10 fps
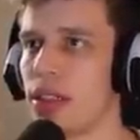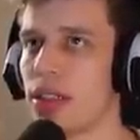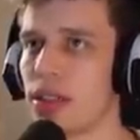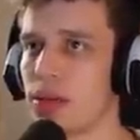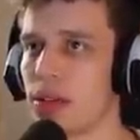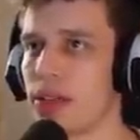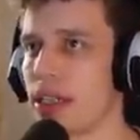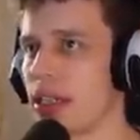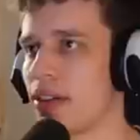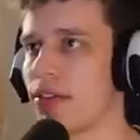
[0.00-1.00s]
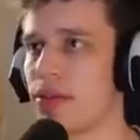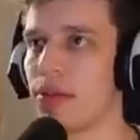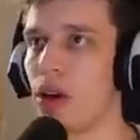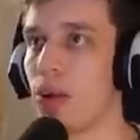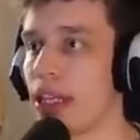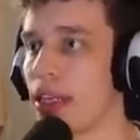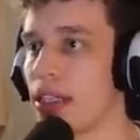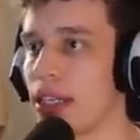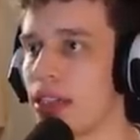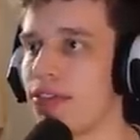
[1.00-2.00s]
Because we're already kind of... Oh wait, I need
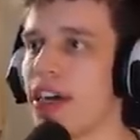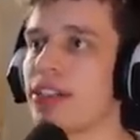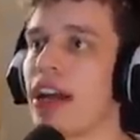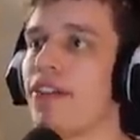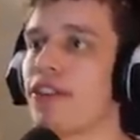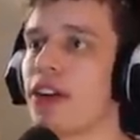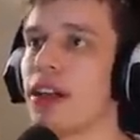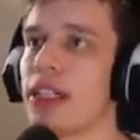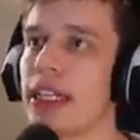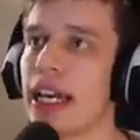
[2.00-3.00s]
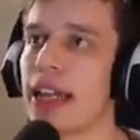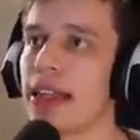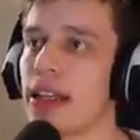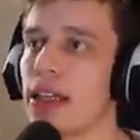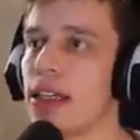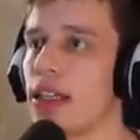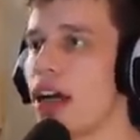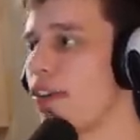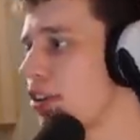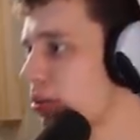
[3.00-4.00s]
to get a factory. I forgot it again.
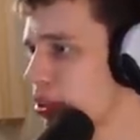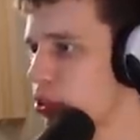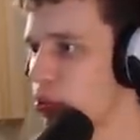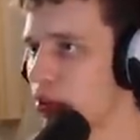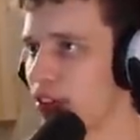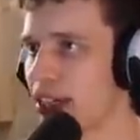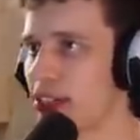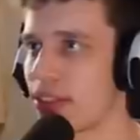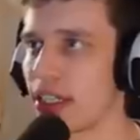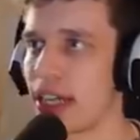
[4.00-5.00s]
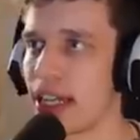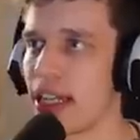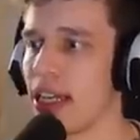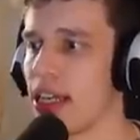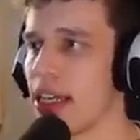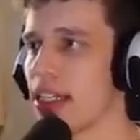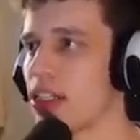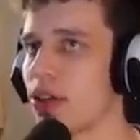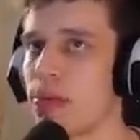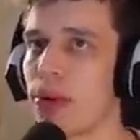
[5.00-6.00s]
I forgot my stupid factory again. It's
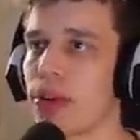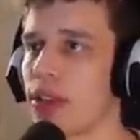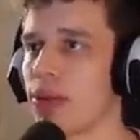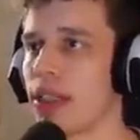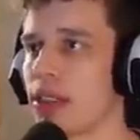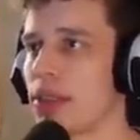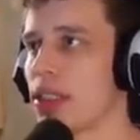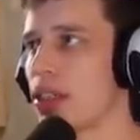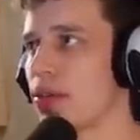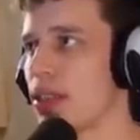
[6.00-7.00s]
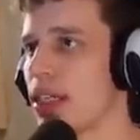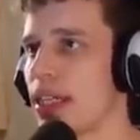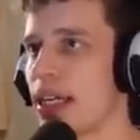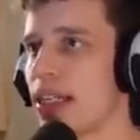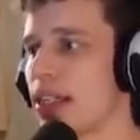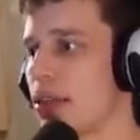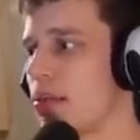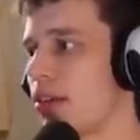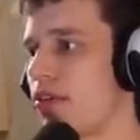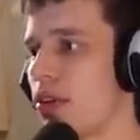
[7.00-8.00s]
so important with this because otherwise I can't get
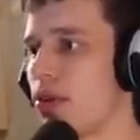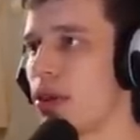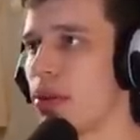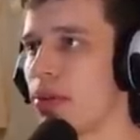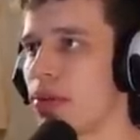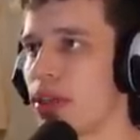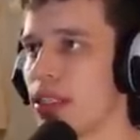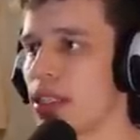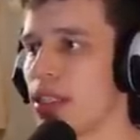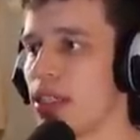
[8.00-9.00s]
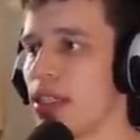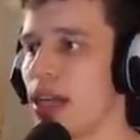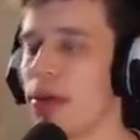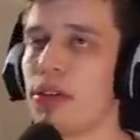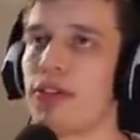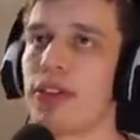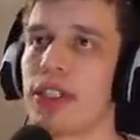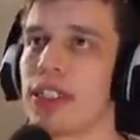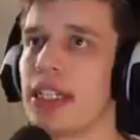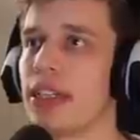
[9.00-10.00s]
my follow-up upgrade. I'm going for a
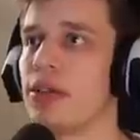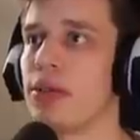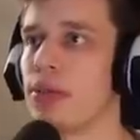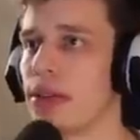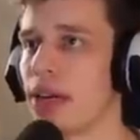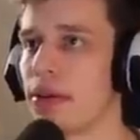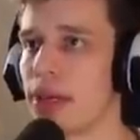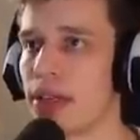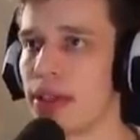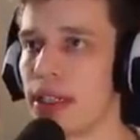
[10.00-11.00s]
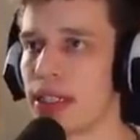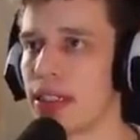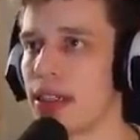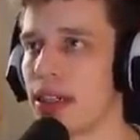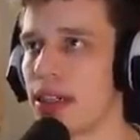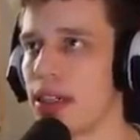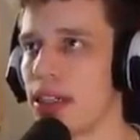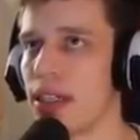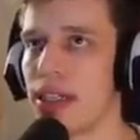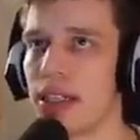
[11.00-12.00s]
sick 2-2 timing, by the way. That's the
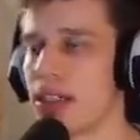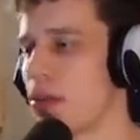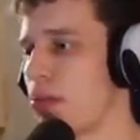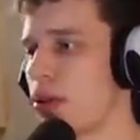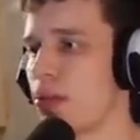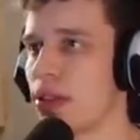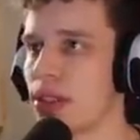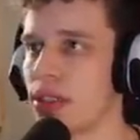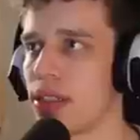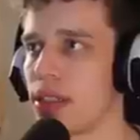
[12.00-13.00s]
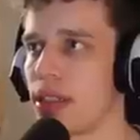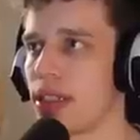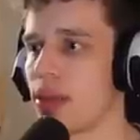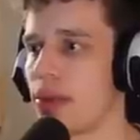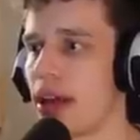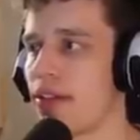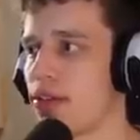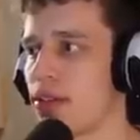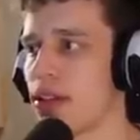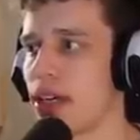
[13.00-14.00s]
purpose. That's the plan
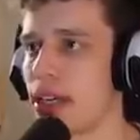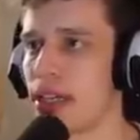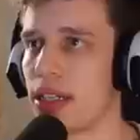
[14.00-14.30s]
for today.